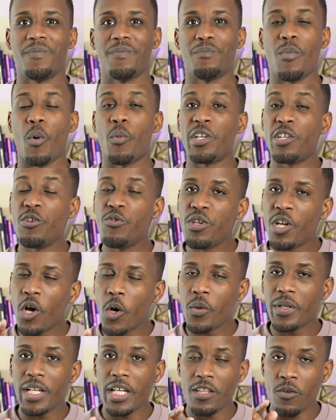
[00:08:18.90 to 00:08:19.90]
But when you
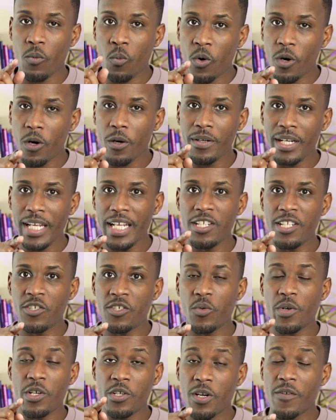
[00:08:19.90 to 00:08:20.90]
know that the world needs
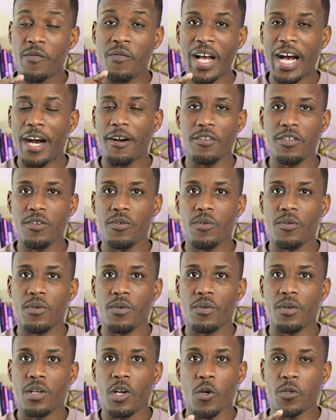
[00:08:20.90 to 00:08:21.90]
you and your value
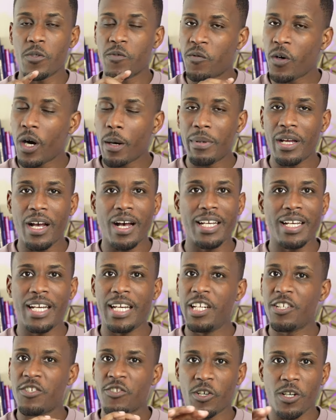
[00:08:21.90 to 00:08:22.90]
goes far beyond
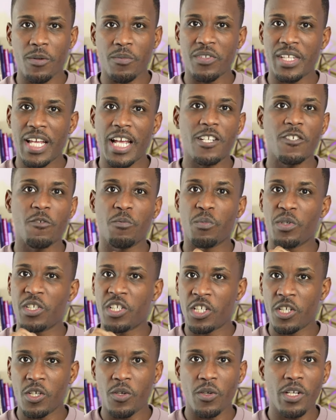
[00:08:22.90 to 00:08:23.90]
any circumstance or
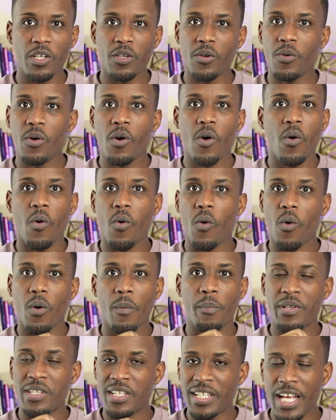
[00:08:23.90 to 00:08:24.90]
material or
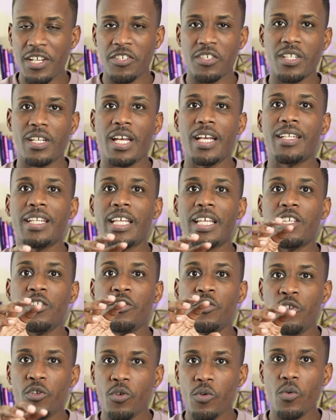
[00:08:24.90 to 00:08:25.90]
possession, then
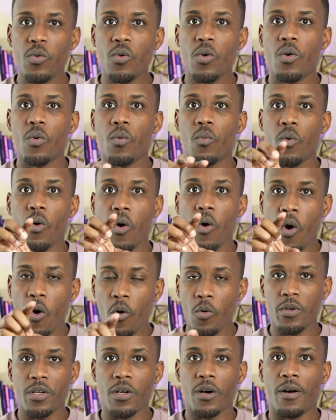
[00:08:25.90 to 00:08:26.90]
you will
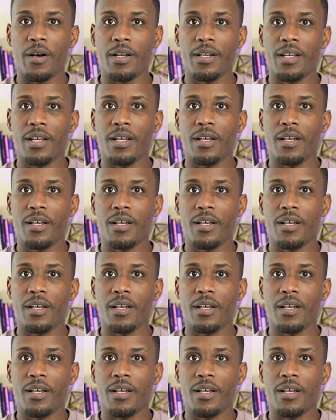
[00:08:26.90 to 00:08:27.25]
hold on.